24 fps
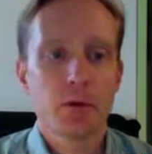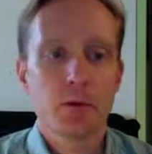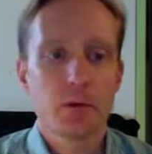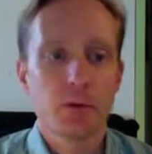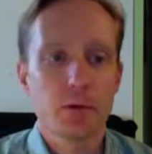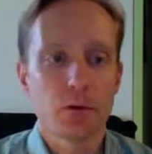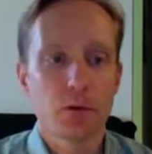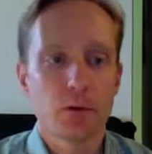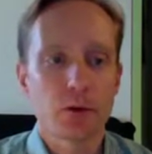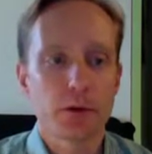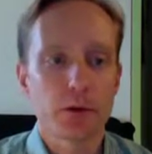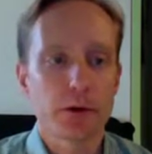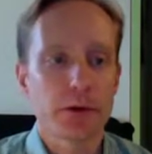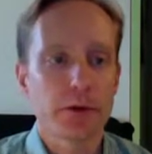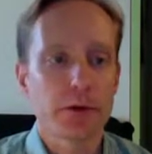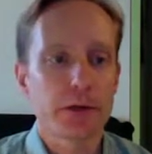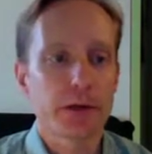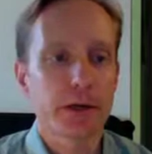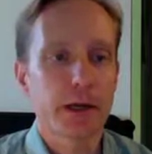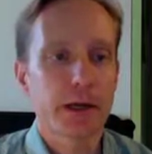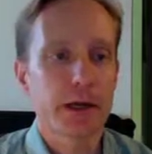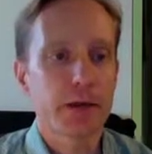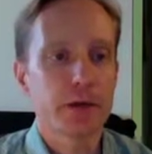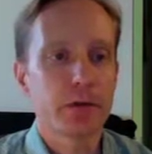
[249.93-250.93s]
Or another
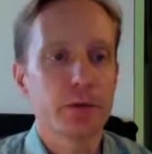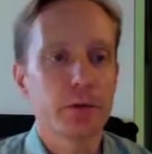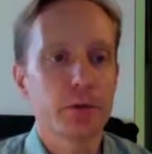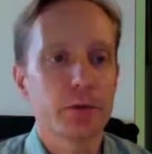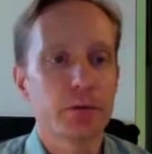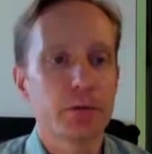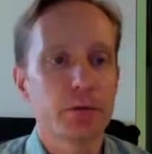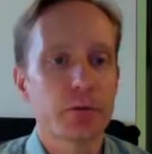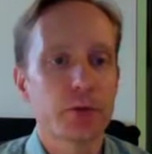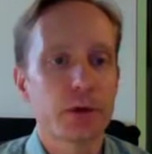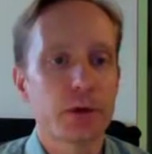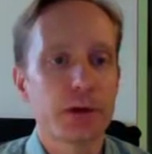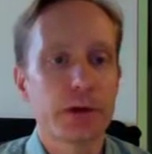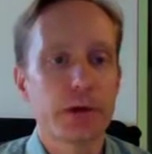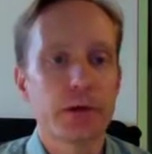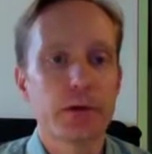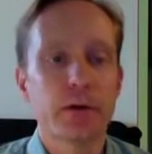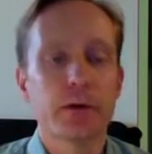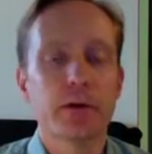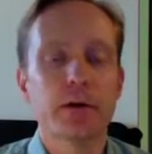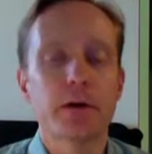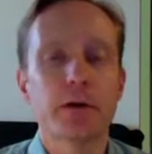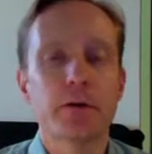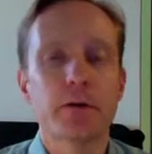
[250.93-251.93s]
case was one in
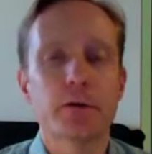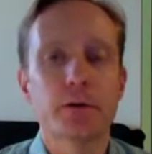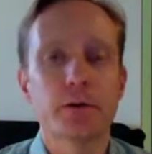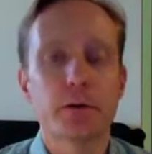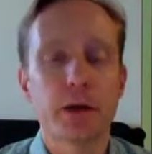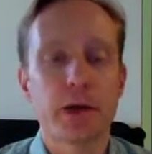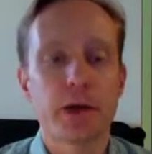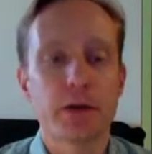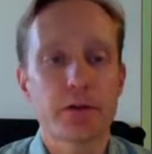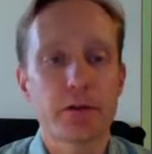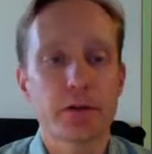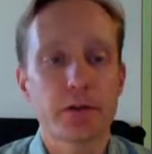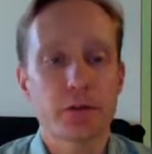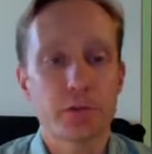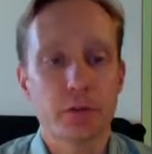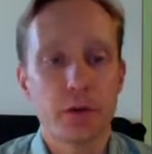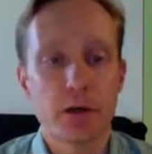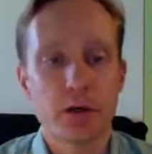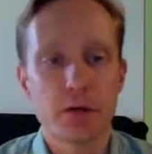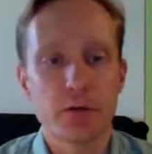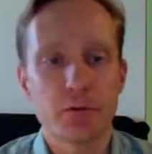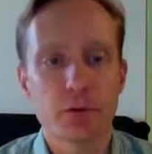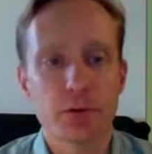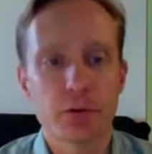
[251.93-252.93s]

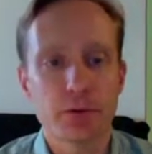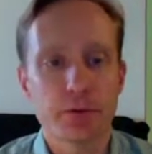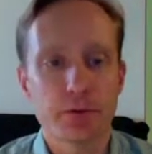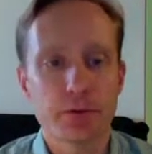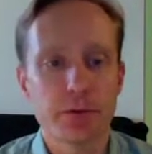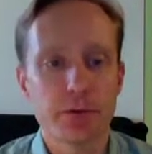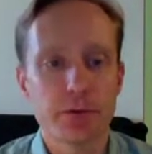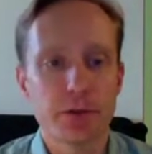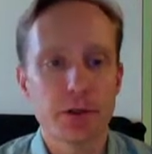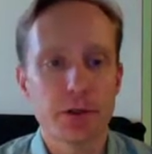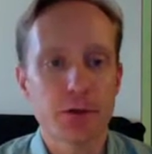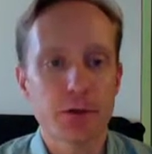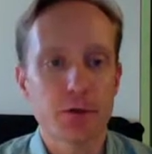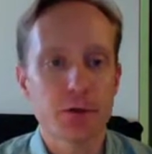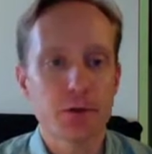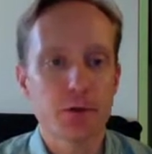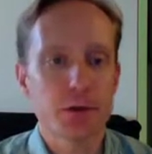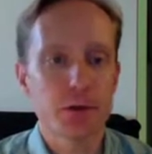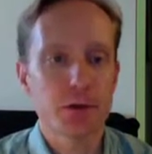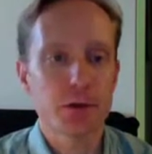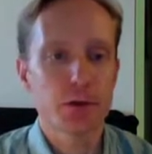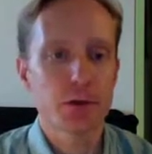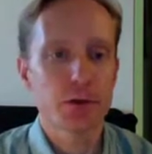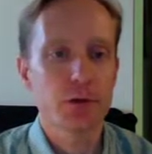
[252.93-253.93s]
2012 where a 15-year-old
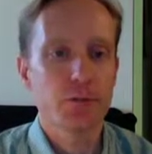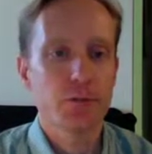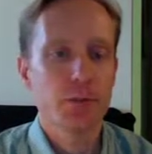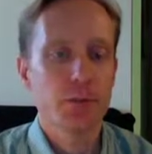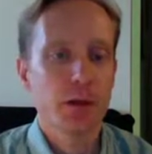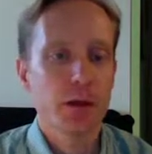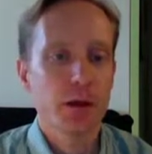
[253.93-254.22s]
girl